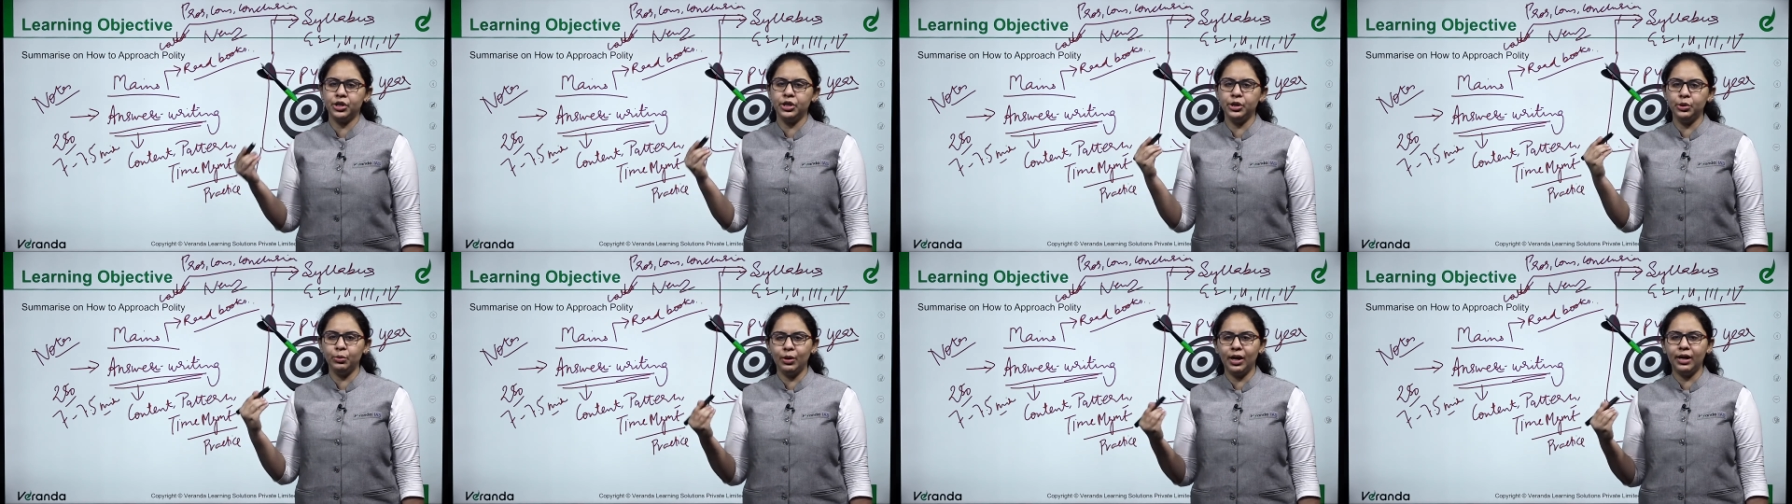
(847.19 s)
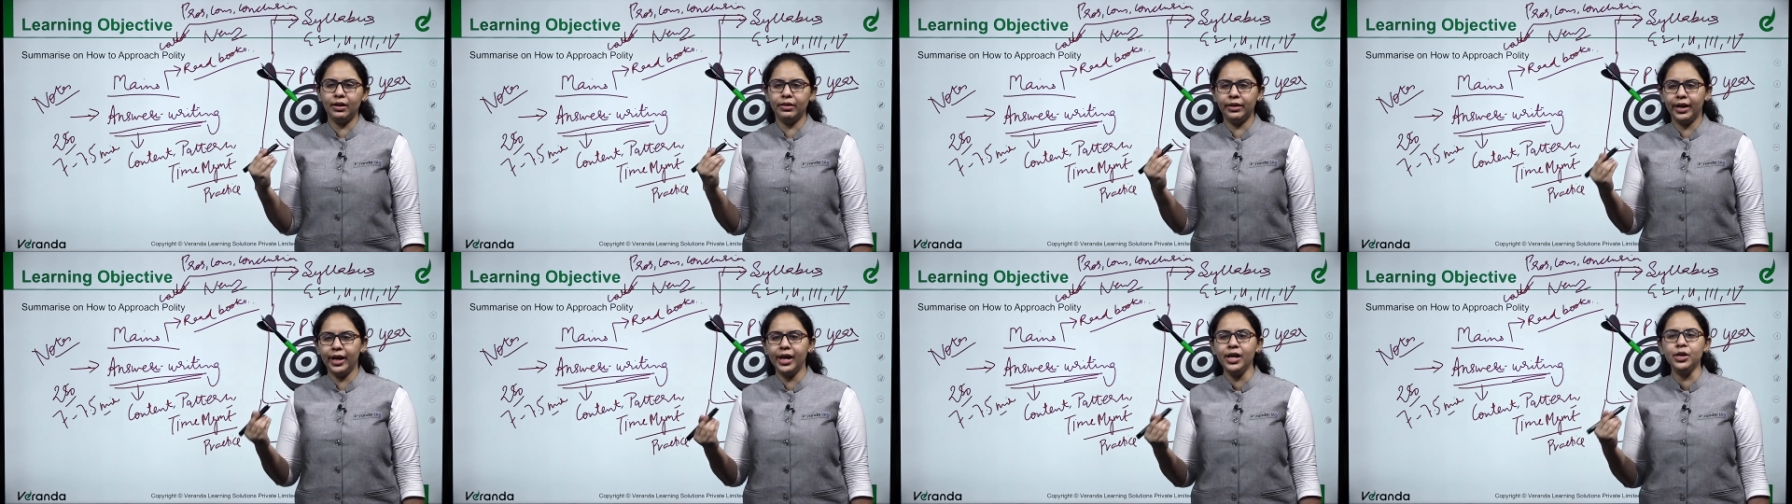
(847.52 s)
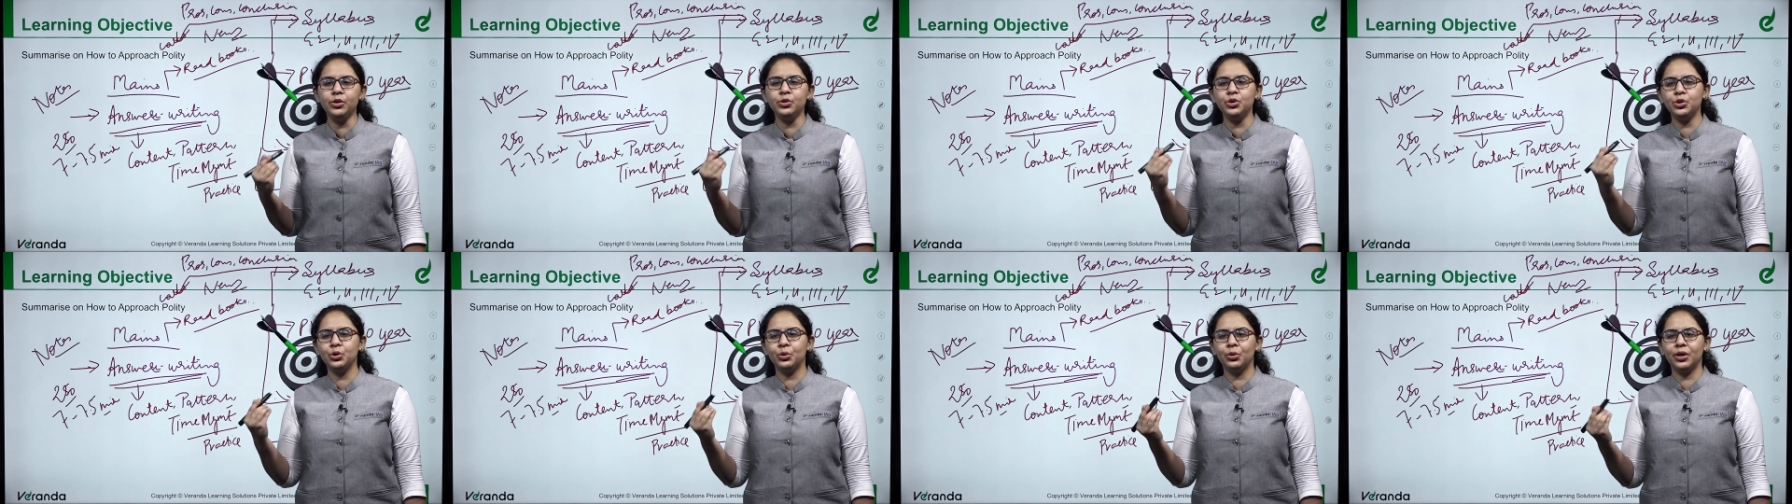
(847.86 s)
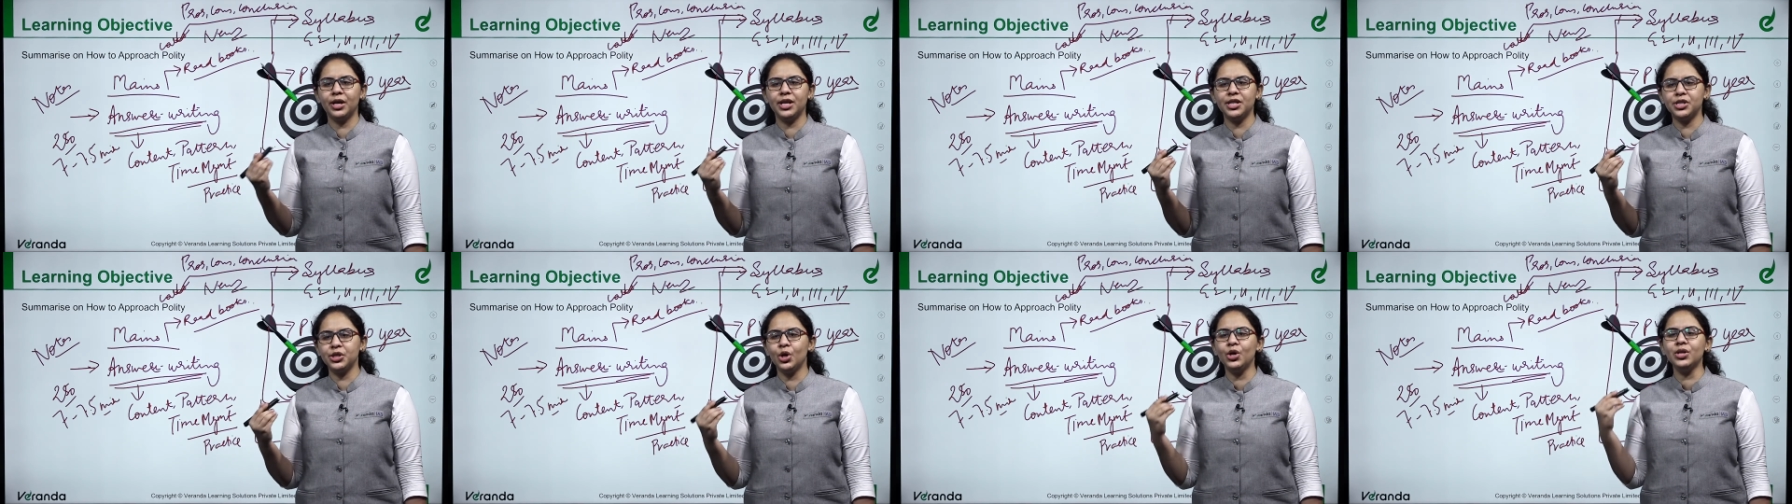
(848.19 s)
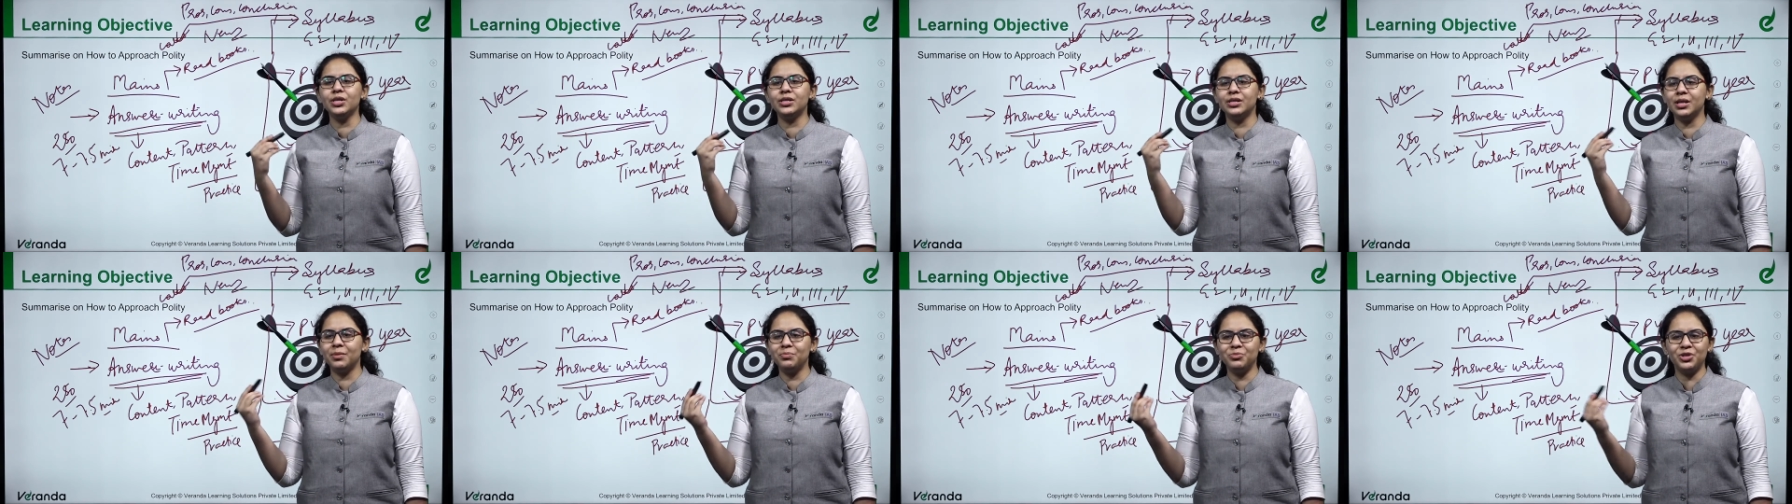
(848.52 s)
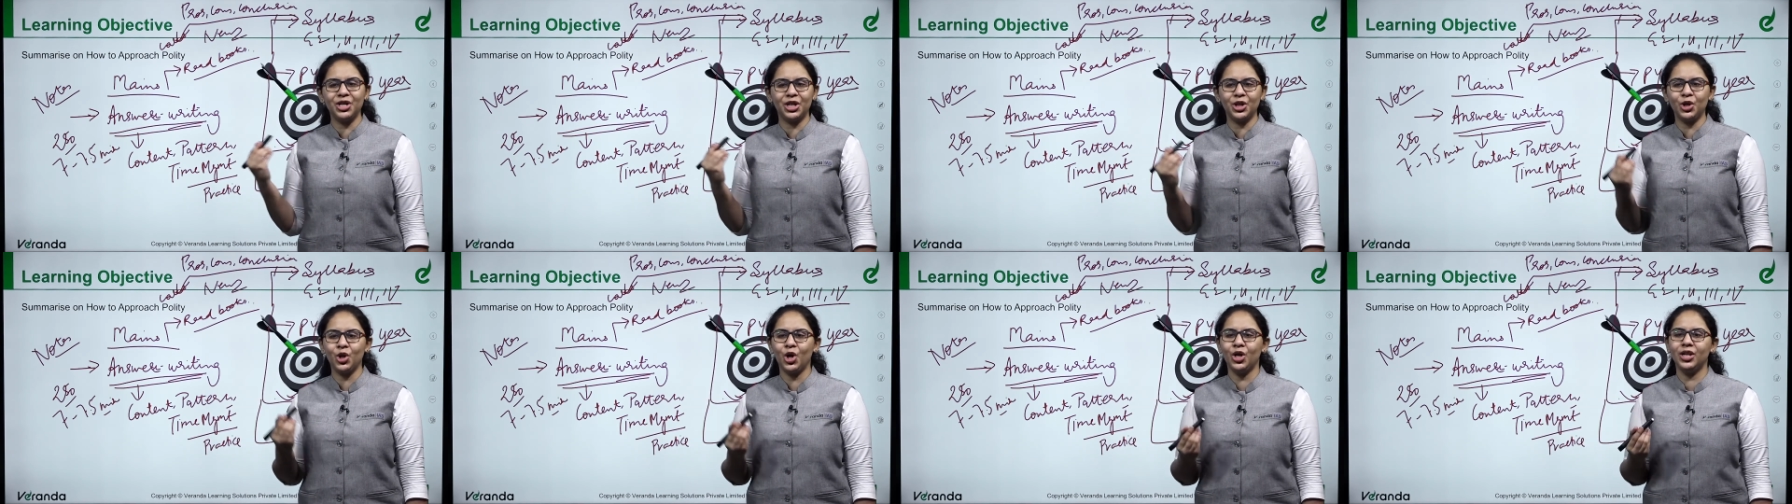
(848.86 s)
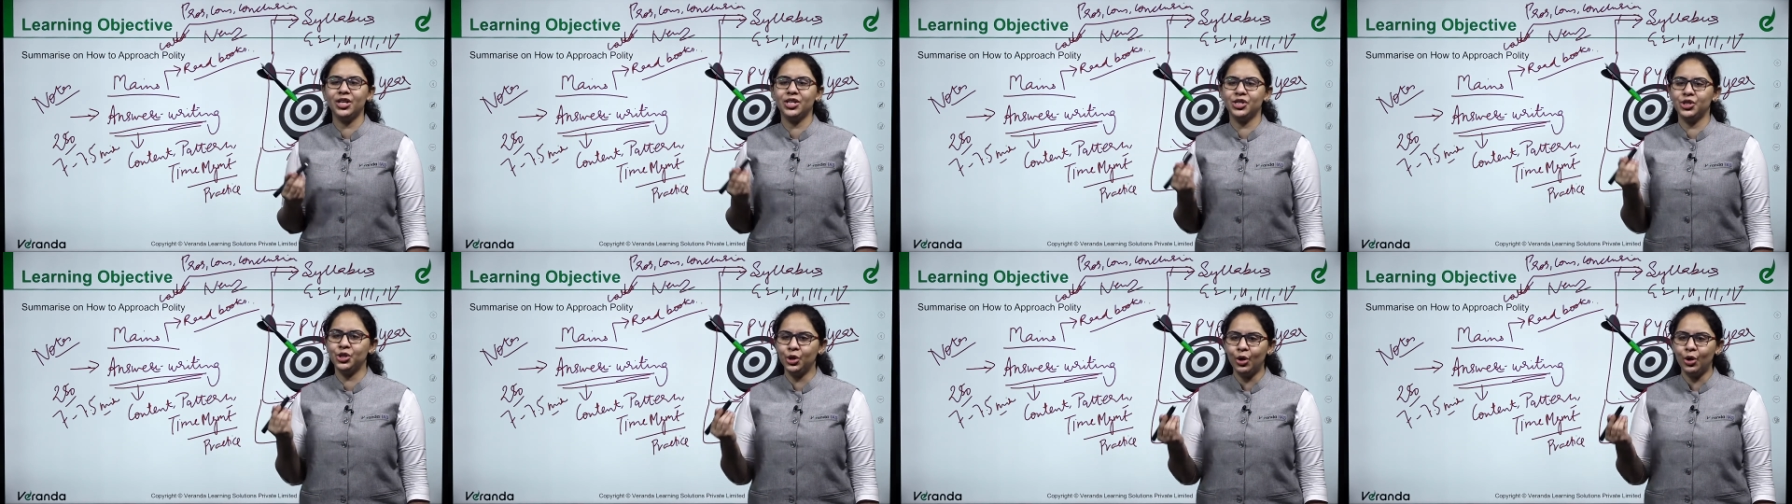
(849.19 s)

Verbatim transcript: You are there to showcase your subject knowledge,